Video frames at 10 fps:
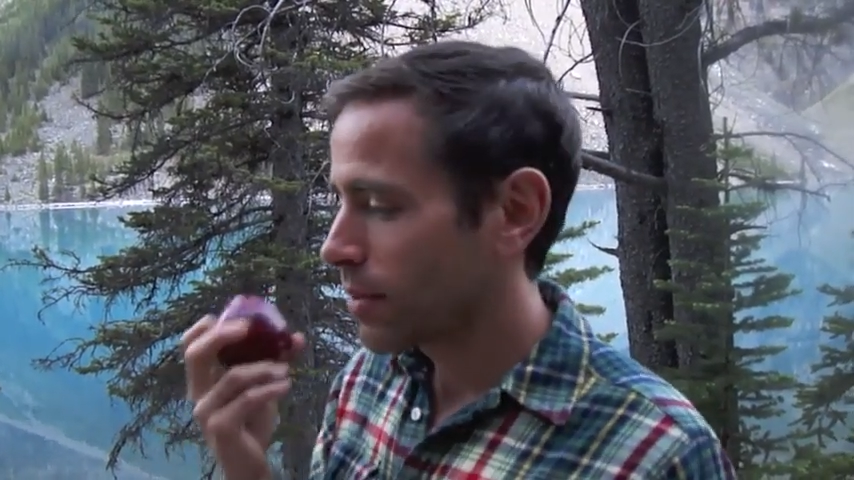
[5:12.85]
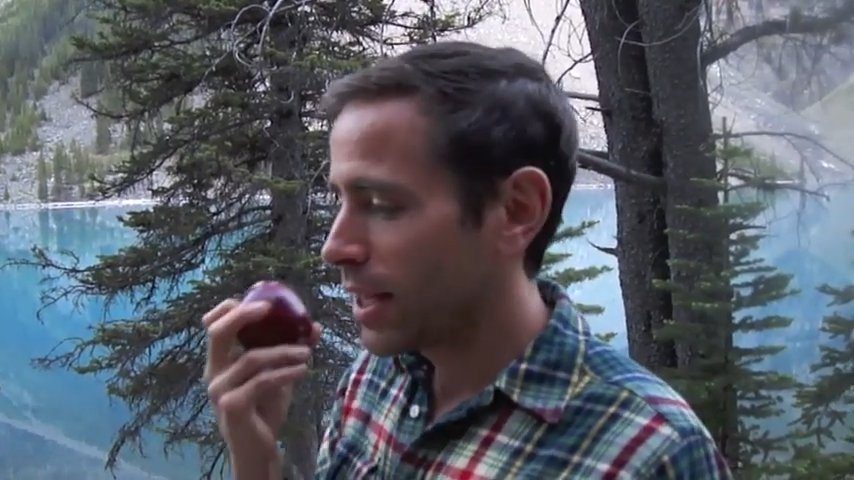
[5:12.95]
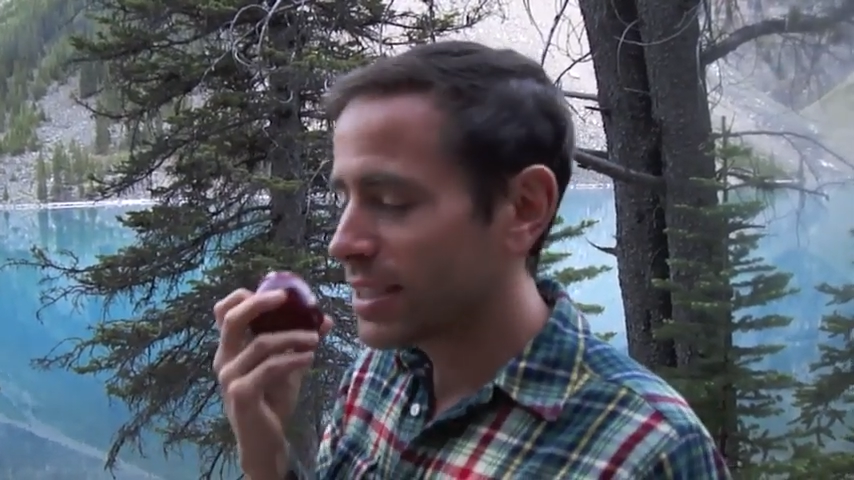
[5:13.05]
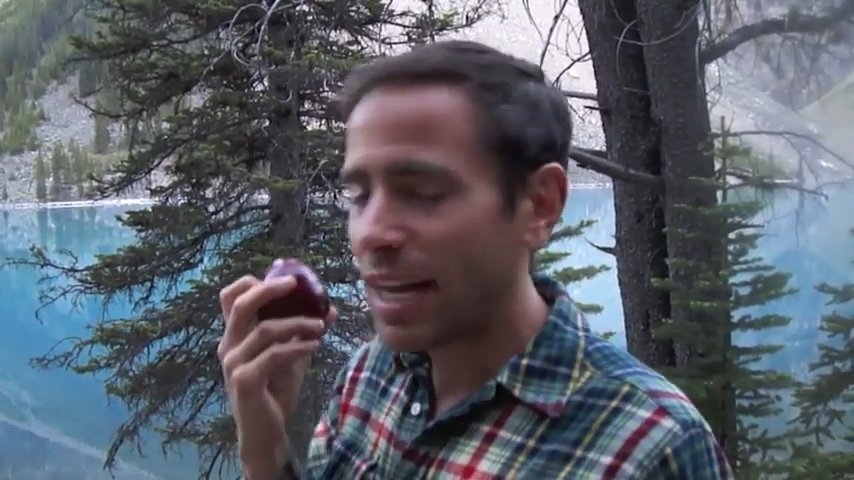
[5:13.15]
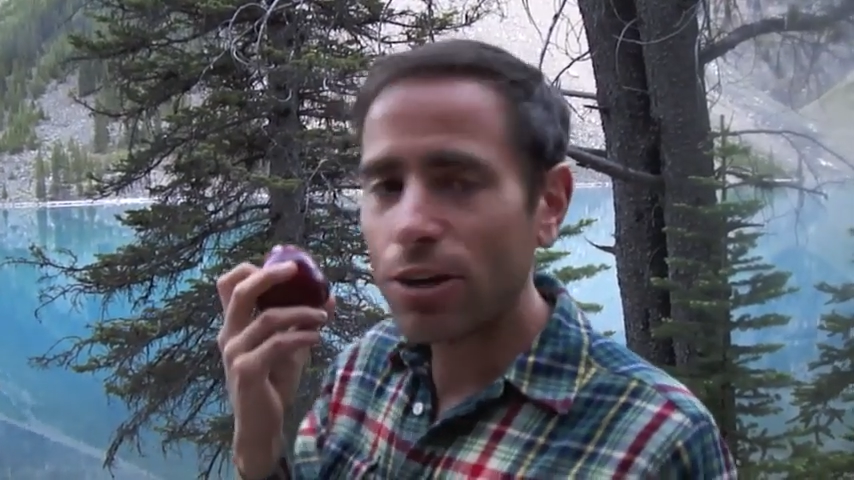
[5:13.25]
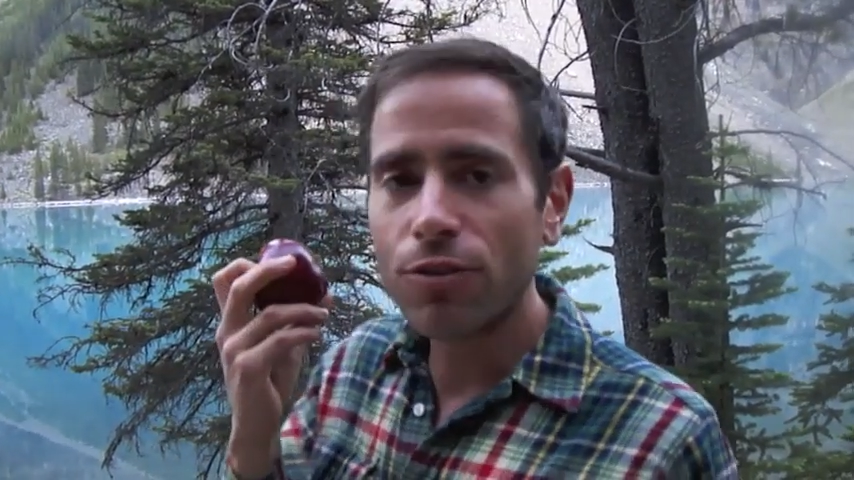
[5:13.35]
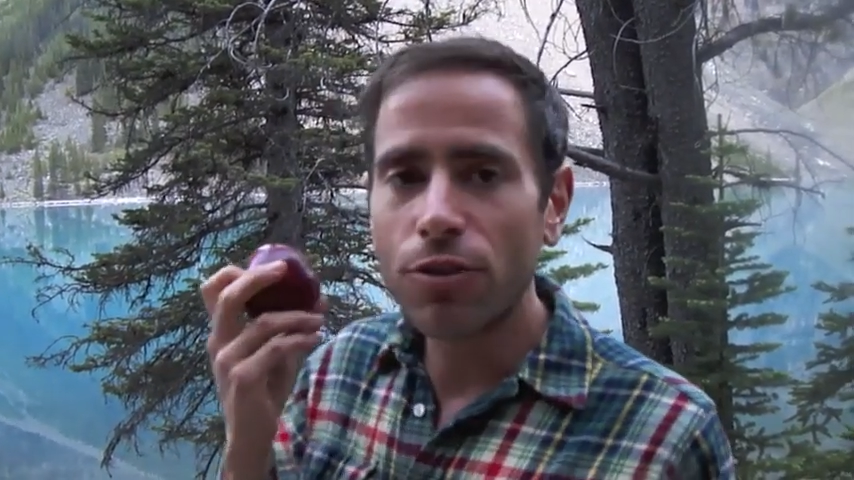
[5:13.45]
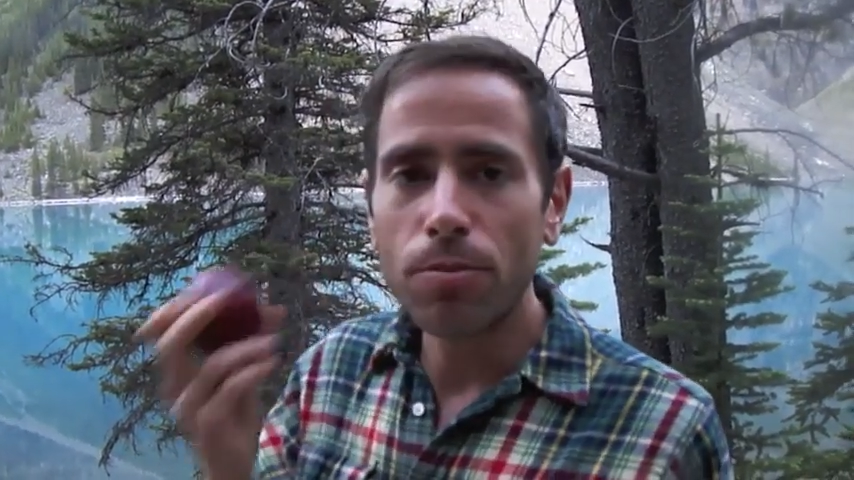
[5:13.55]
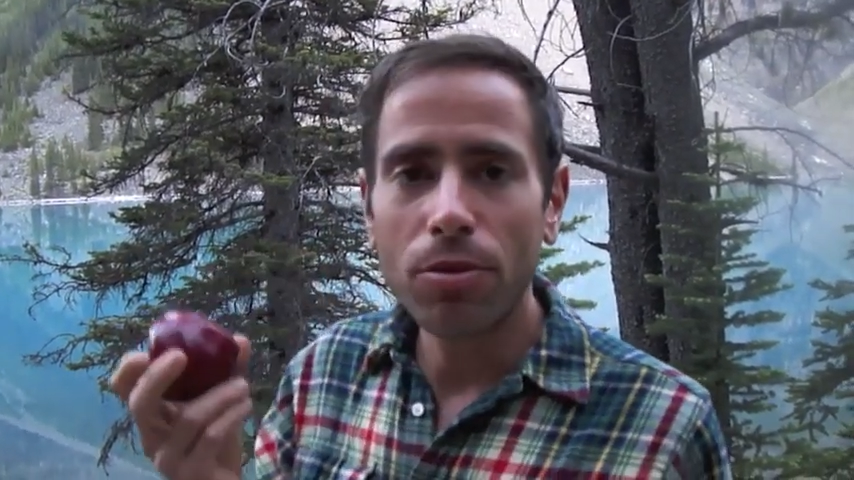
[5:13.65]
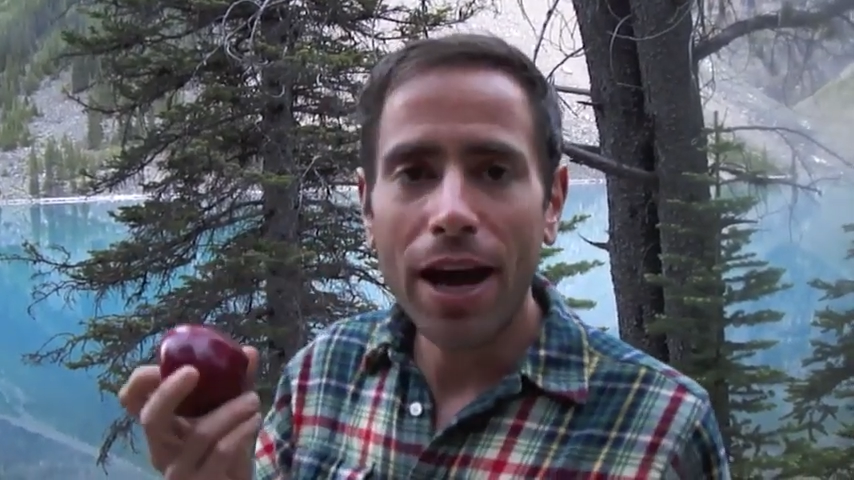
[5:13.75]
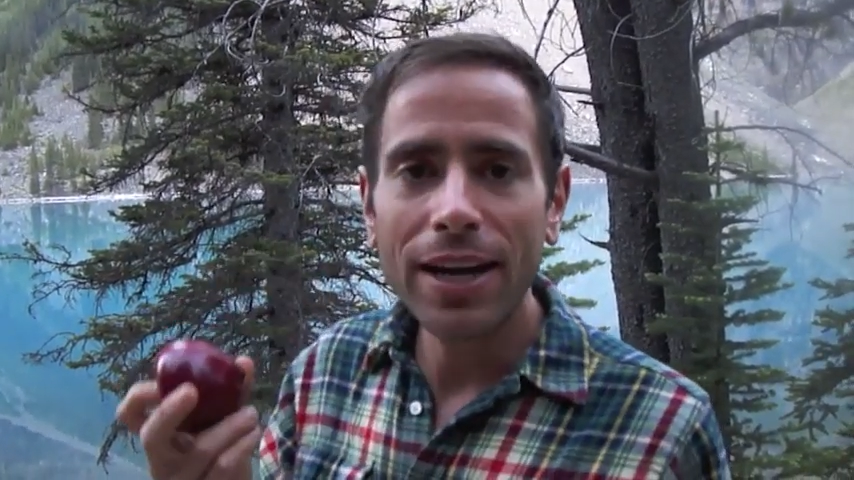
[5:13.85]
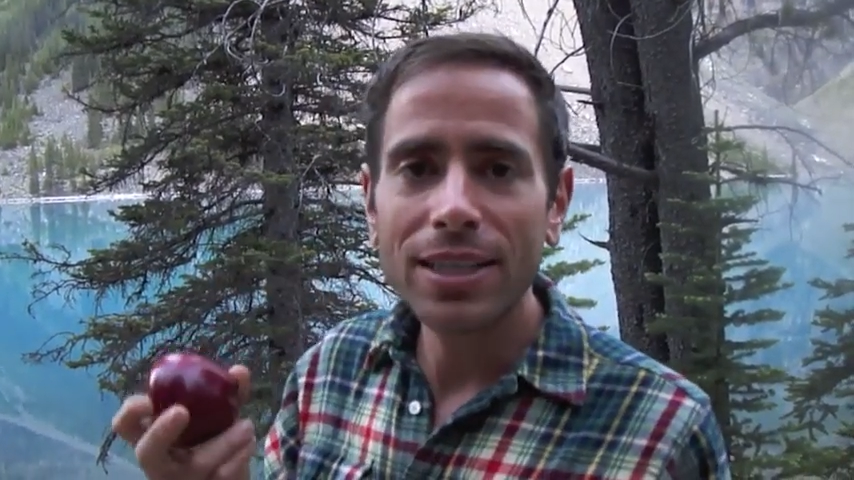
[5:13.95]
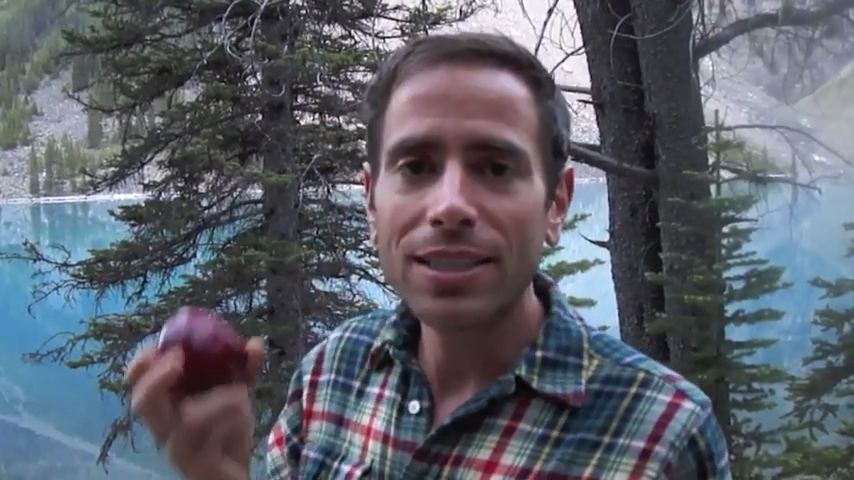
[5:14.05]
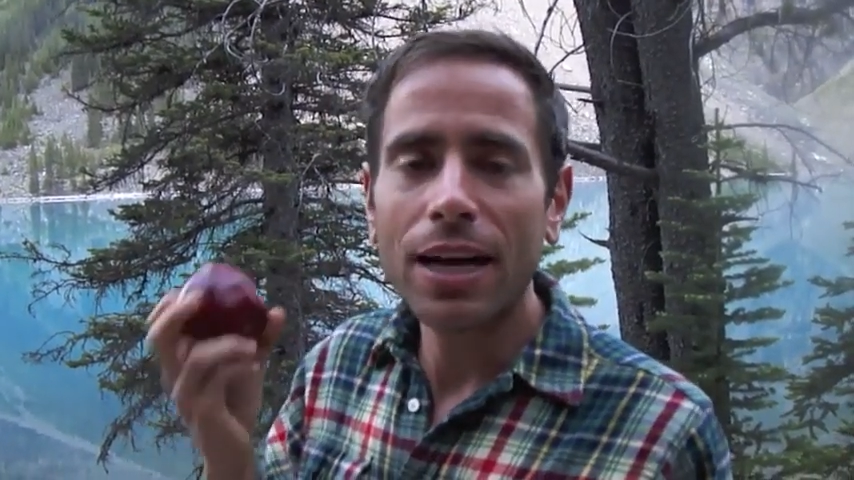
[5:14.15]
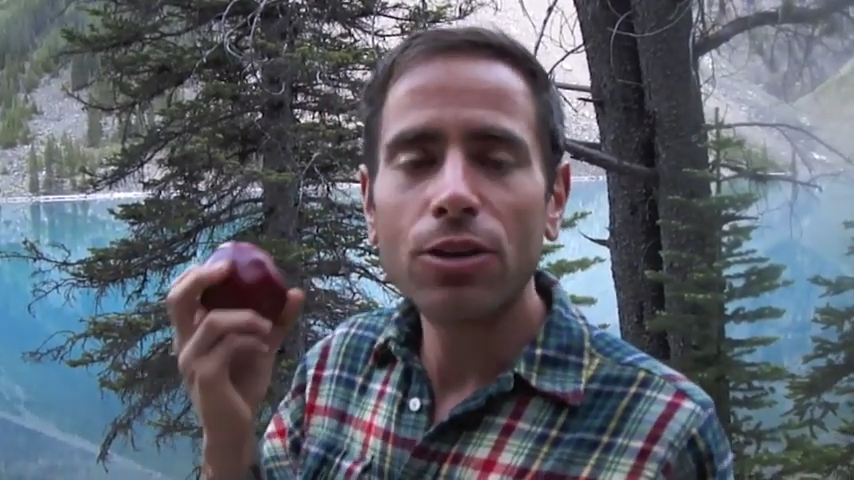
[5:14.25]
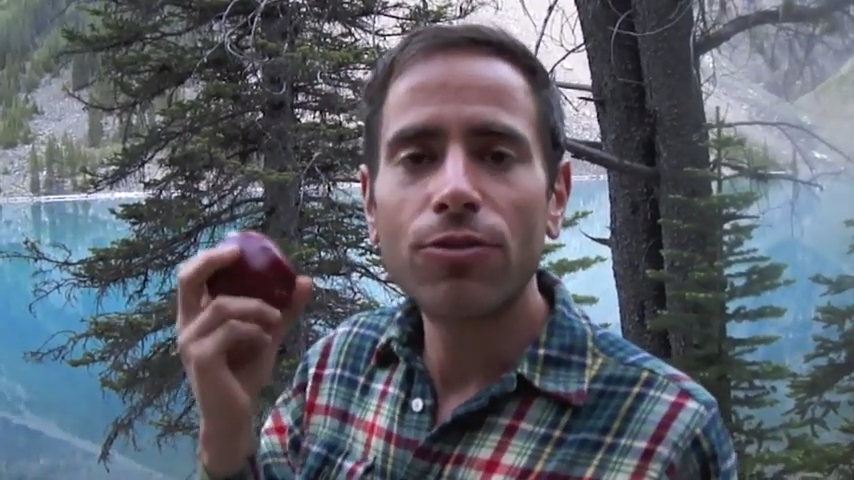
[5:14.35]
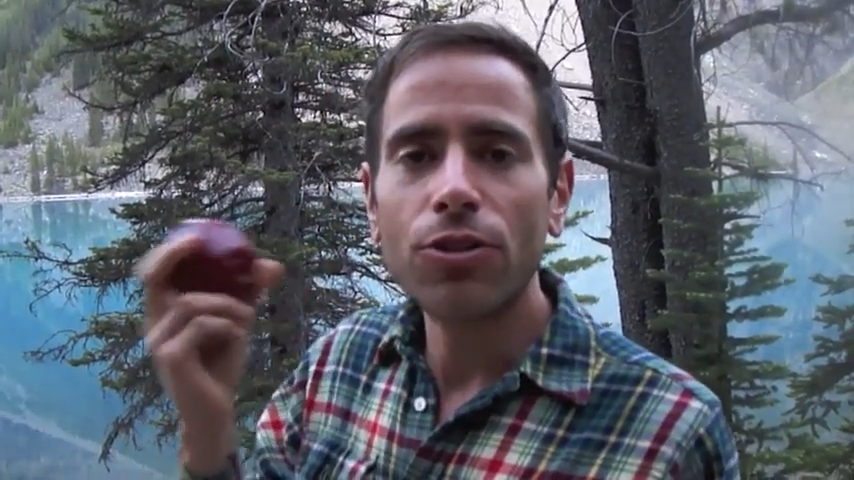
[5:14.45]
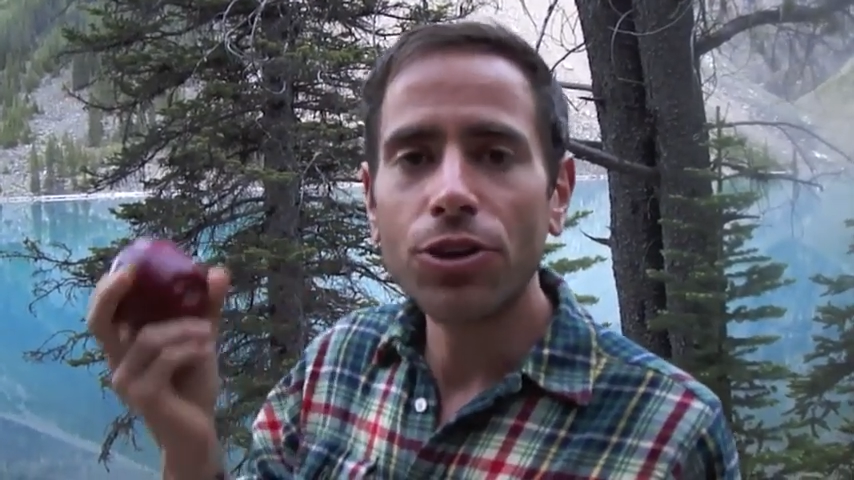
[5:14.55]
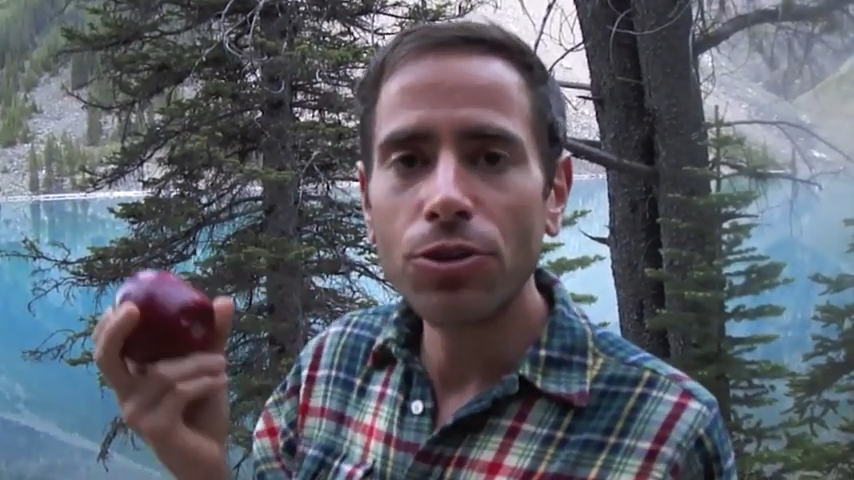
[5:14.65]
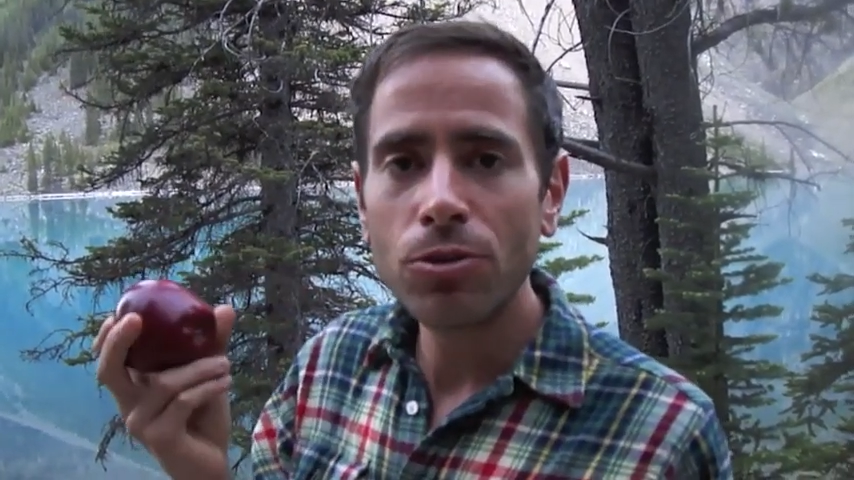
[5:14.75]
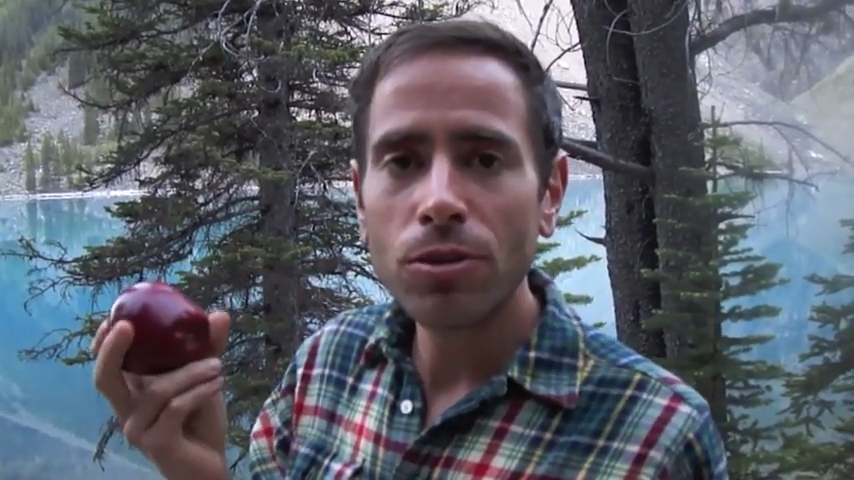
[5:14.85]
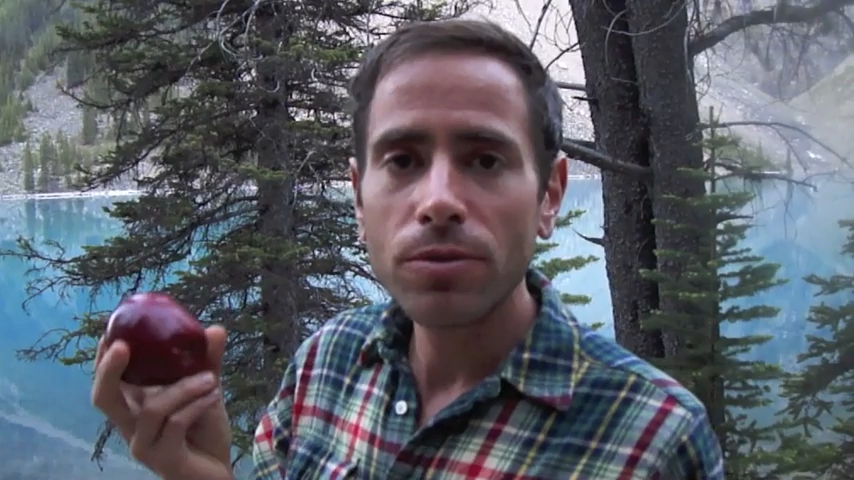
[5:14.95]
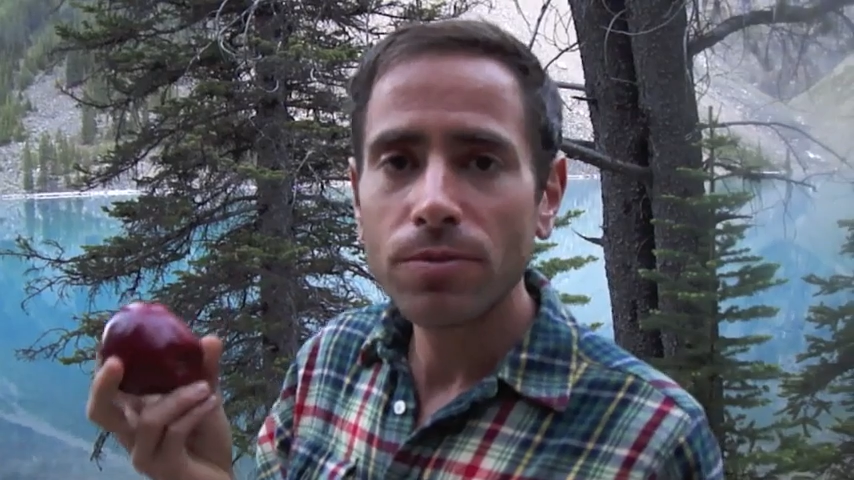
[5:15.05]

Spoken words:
It's not good for the planet. It's not good for you.